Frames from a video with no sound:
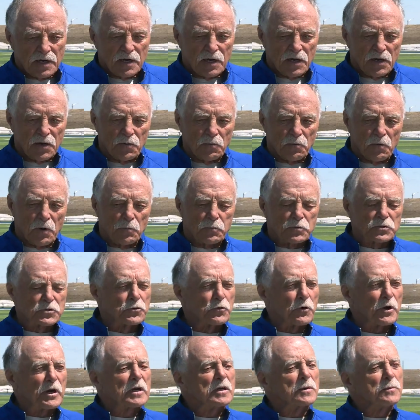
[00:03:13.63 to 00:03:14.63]
uh, what was
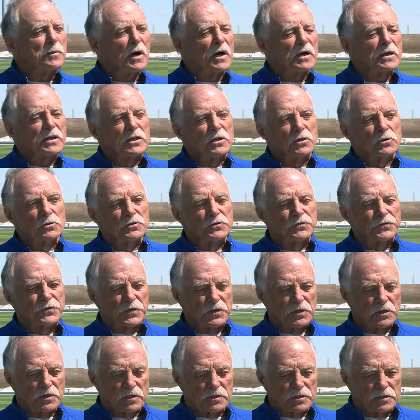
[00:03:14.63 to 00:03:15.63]
great about Hughes
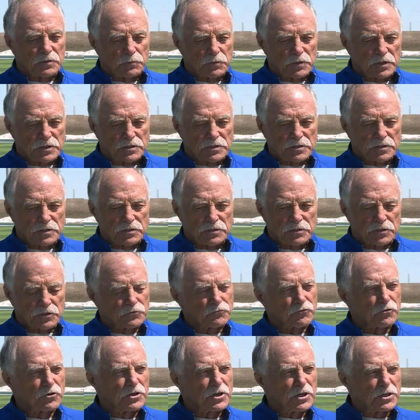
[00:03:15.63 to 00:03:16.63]
Field was the
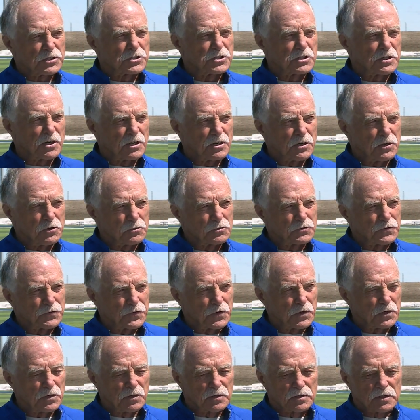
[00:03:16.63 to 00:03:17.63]
tradition at Hughes
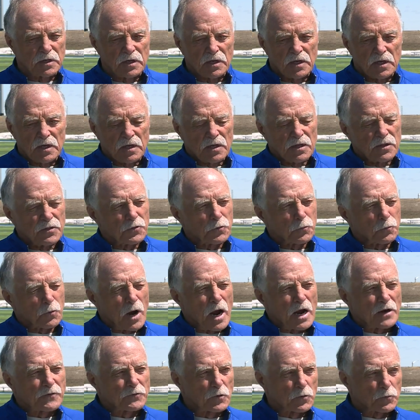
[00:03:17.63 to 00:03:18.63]
Field, the
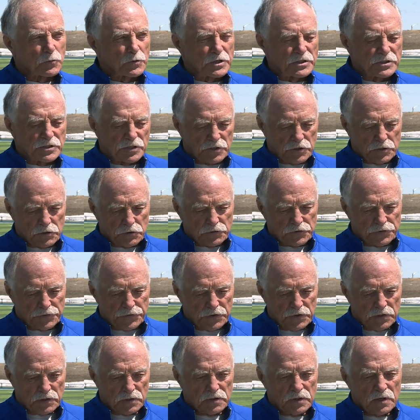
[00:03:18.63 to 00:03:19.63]
rivalries at Hughes
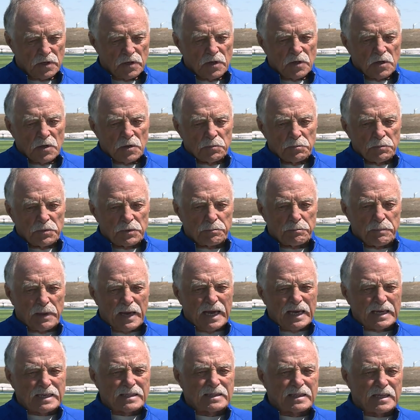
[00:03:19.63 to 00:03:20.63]
Field. But
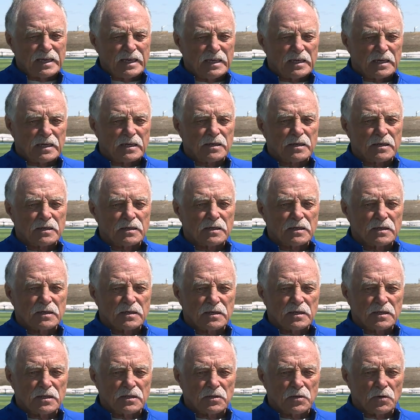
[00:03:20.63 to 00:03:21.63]
back then,
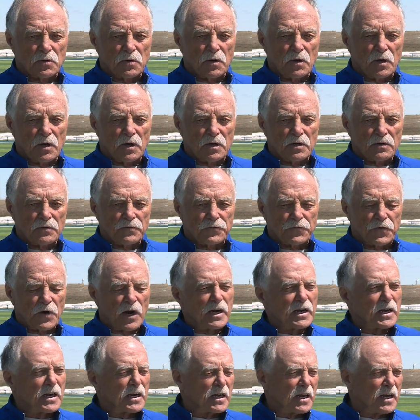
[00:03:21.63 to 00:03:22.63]
you know,
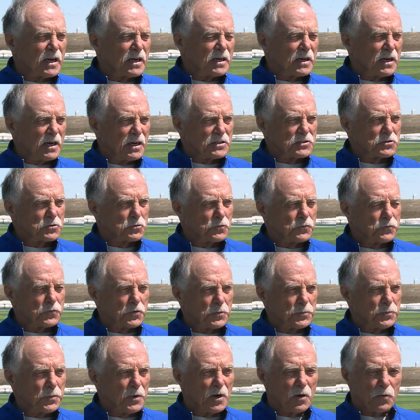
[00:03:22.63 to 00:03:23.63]
Friday night high school
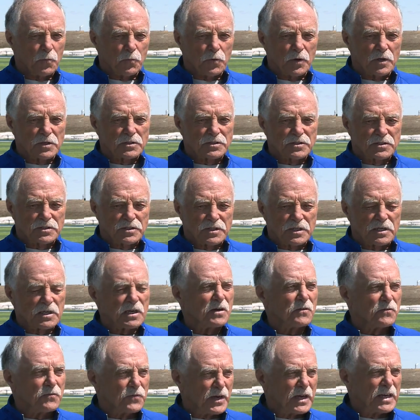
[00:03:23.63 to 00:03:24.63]
football was the
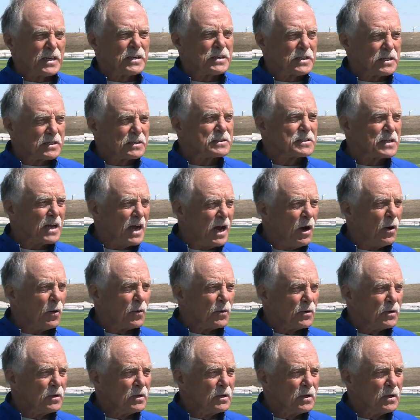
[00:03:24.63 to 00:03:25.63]
event in town.